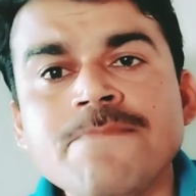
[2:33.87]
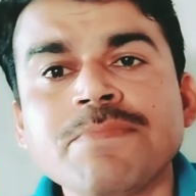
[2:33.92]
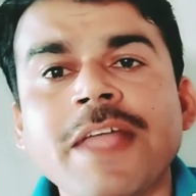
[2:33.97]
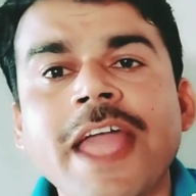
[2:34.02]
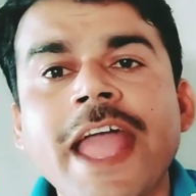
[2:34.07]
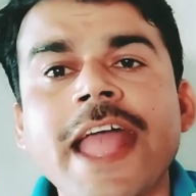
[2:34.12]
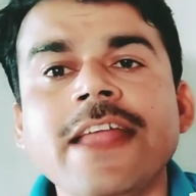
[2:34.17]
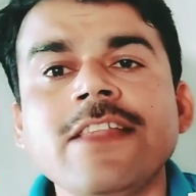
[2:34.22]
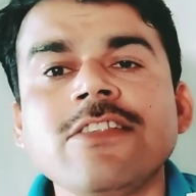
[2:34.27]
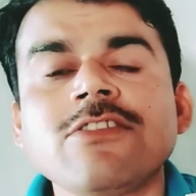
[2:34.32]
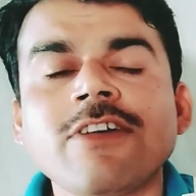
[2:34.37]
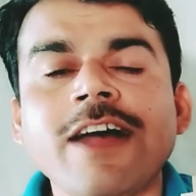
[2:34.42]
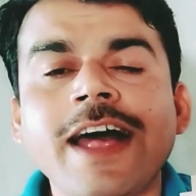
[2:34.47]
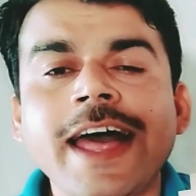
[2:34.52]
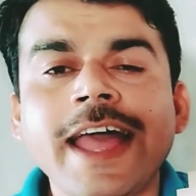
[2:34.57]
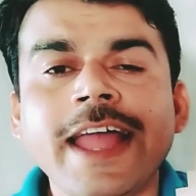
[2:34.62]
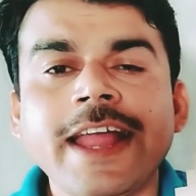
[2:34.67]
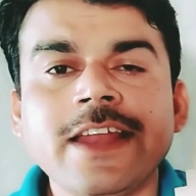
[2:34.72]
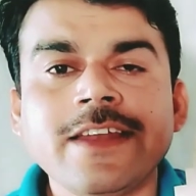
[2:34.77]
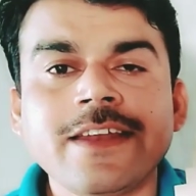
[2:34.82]
and
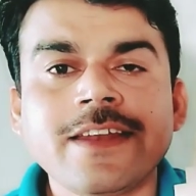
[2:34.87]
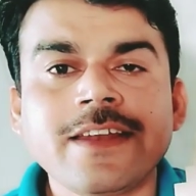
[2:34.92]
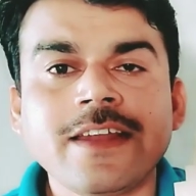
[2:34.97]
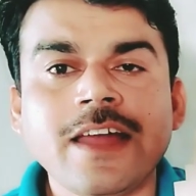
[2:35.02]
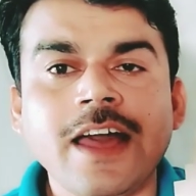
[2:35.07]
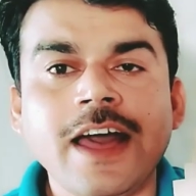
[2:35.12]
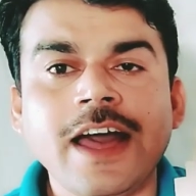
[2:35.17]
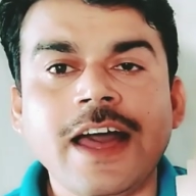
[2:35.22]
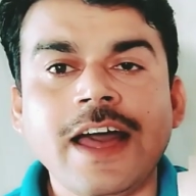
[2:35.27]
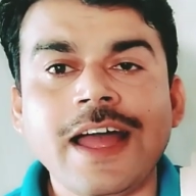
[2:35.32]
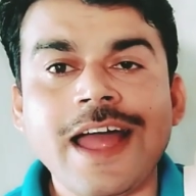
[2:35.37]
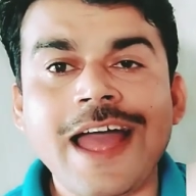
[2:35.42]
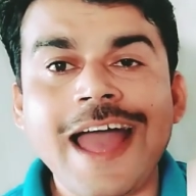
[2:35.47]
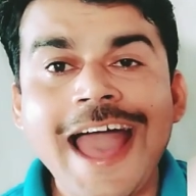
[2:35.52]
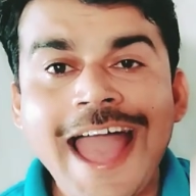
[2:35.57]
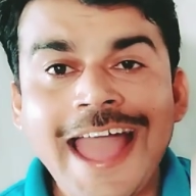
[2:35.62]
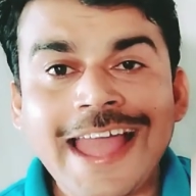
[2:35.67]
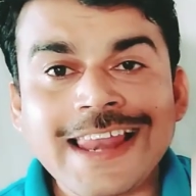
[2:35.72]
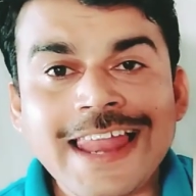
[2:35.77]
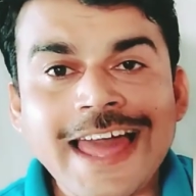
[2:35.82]
try and
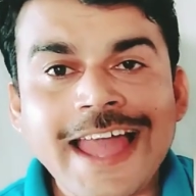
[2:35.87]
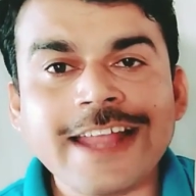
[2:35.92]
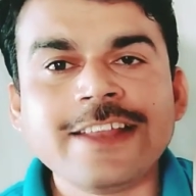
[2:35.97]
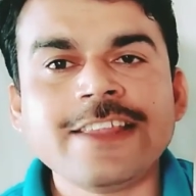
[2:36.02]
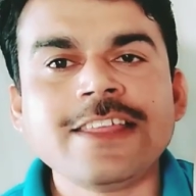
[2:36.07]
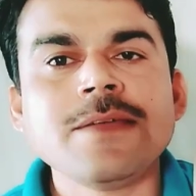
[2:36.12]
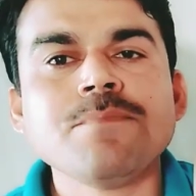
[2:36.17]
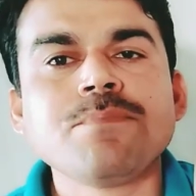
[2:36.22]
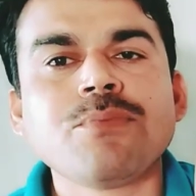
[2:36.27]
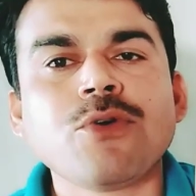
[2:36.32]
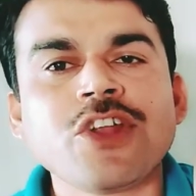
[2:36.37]
highlight the